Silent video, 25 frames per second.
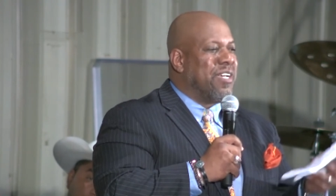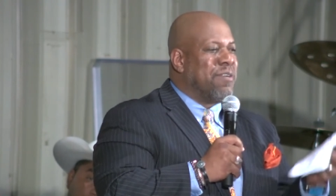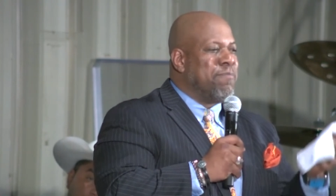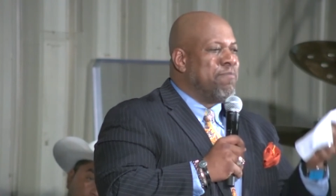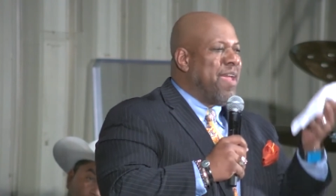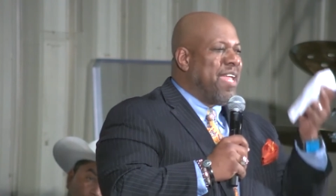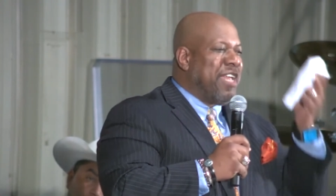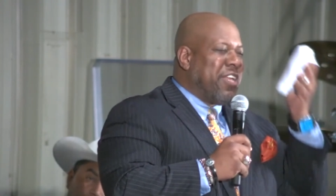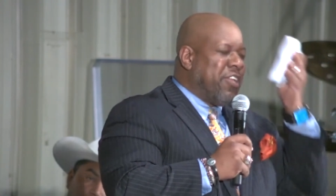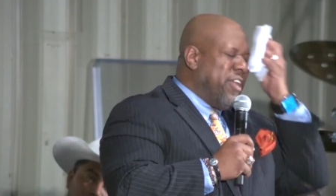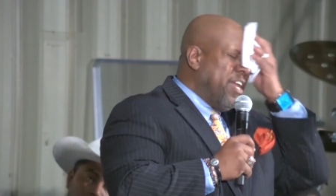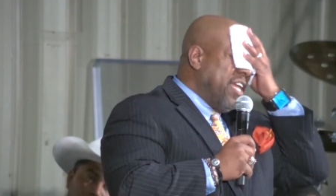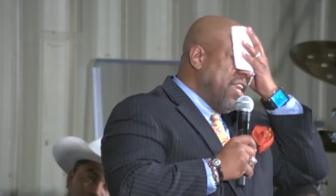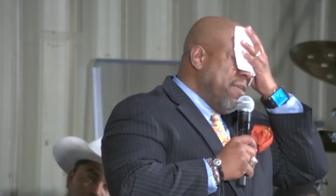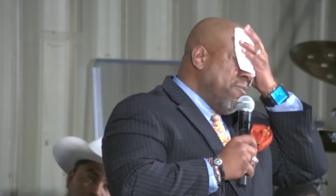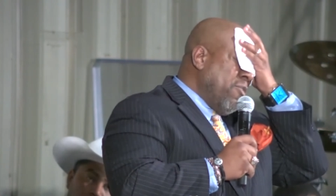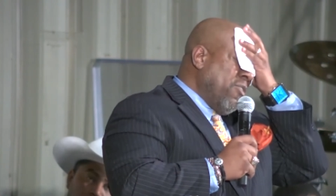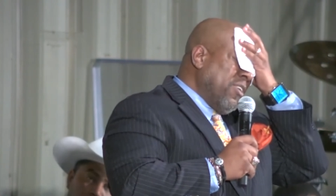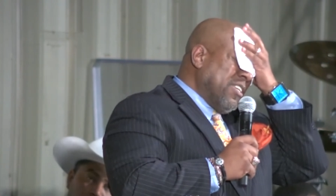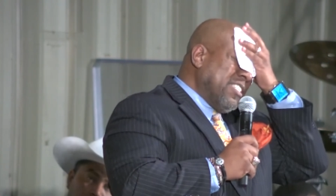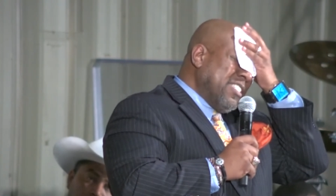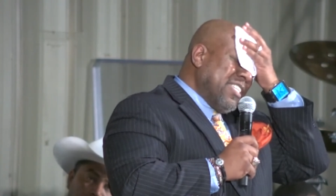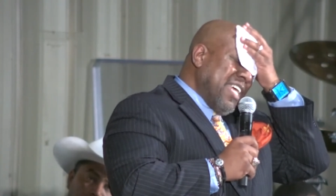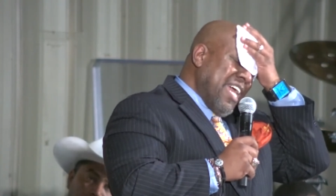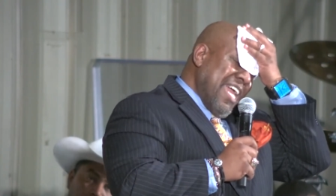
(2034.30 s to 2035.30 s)
doesn't make you any
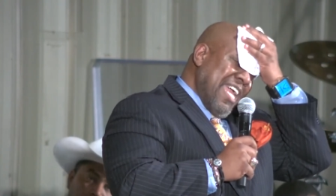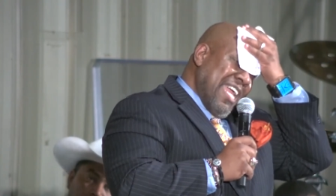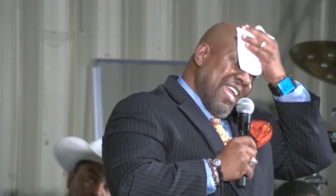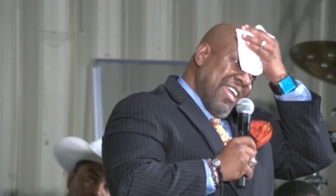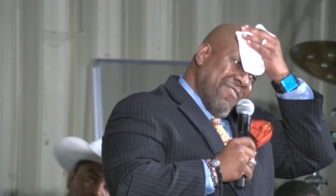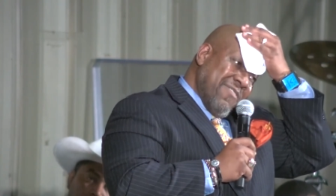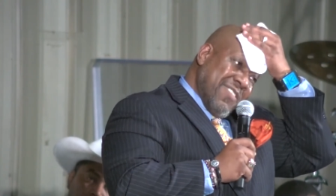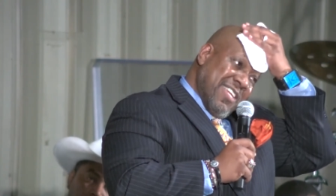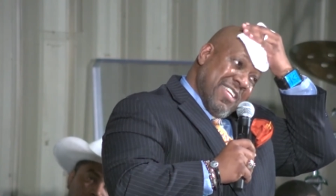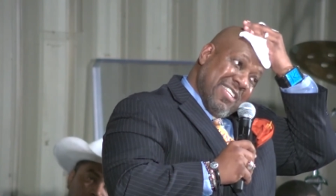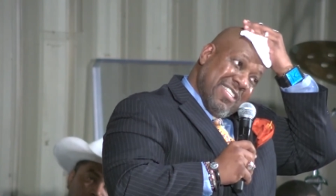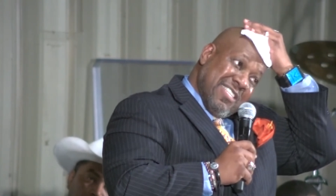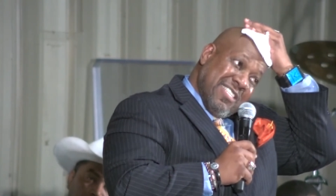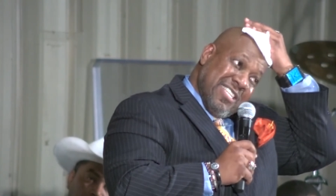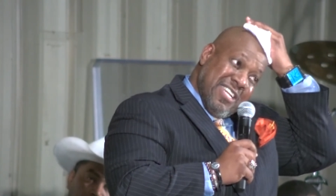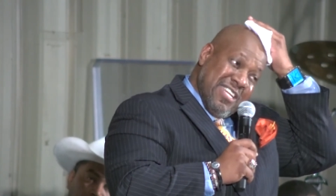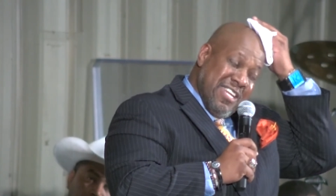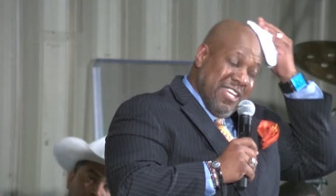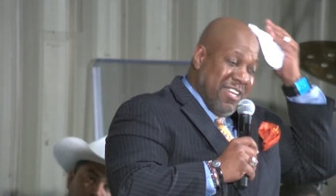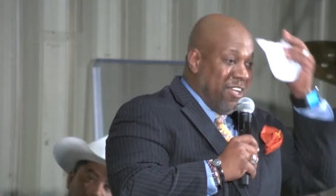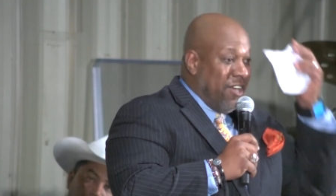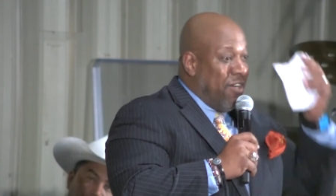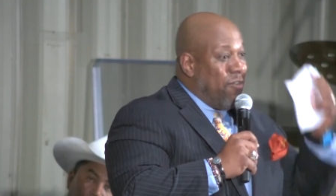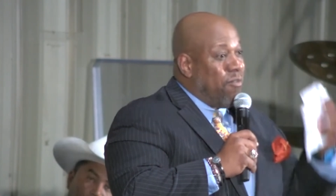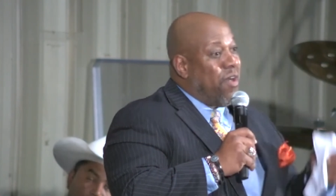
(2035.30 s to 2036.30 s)
more saved than
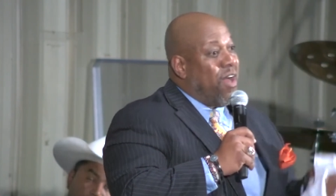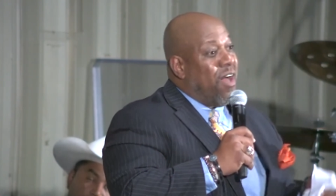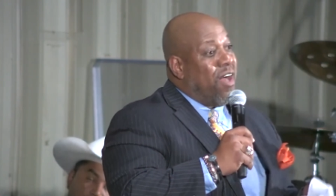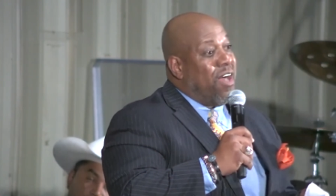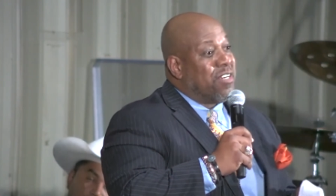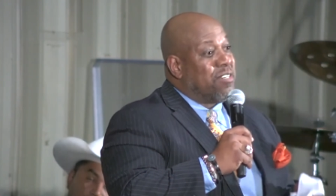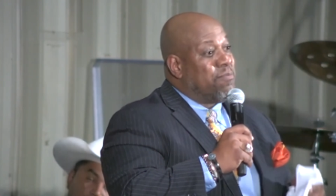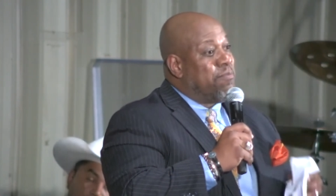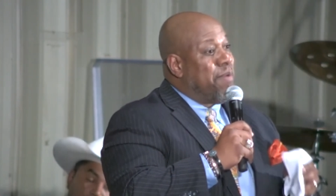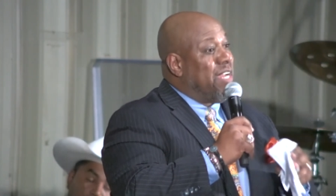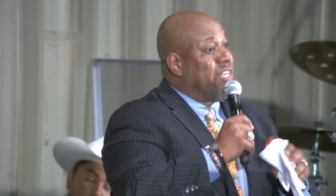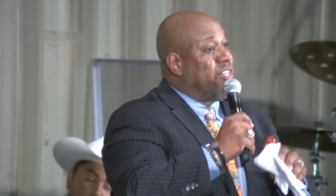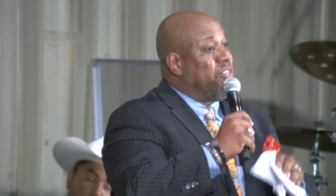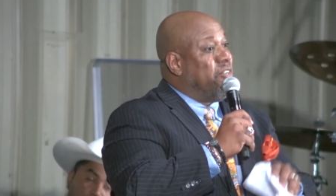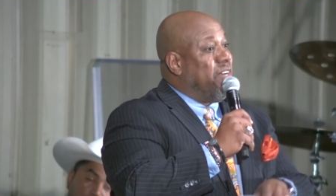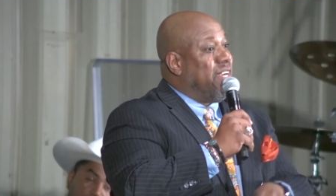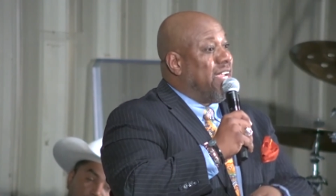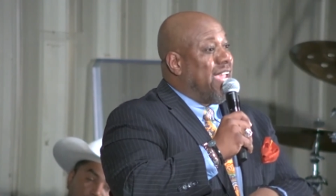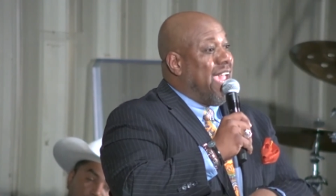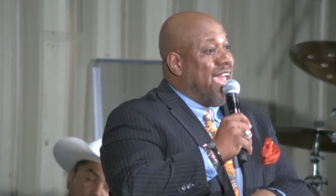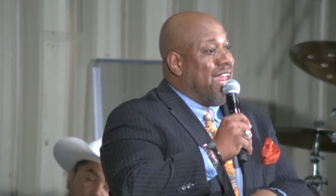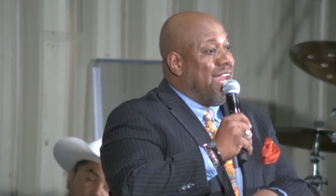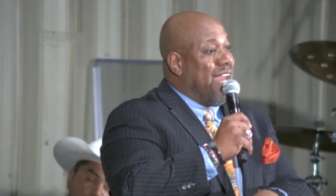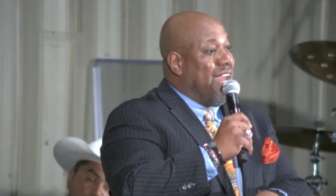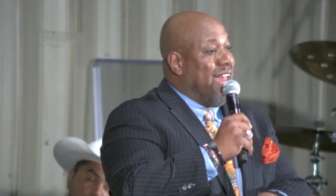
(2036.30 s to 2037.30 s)
sitting in a garage makes you a
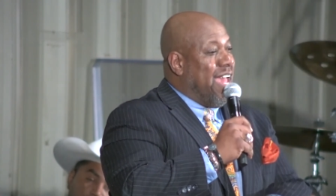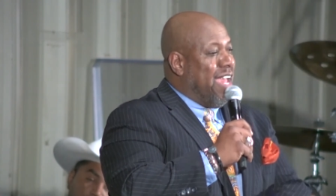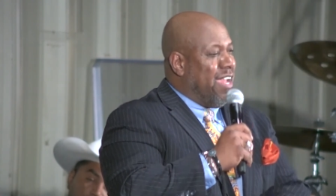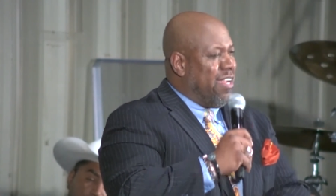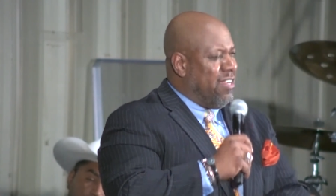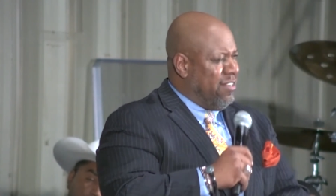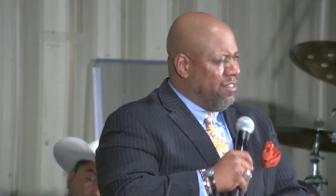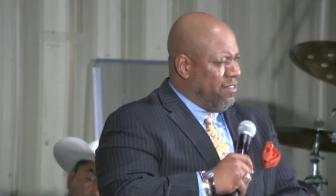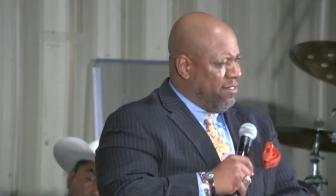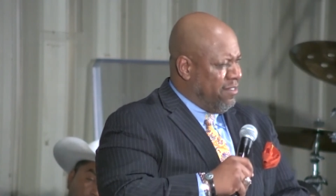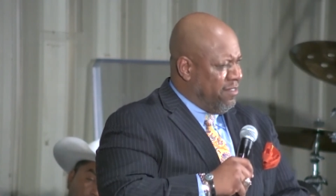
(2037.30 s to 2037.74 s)
Cadillac.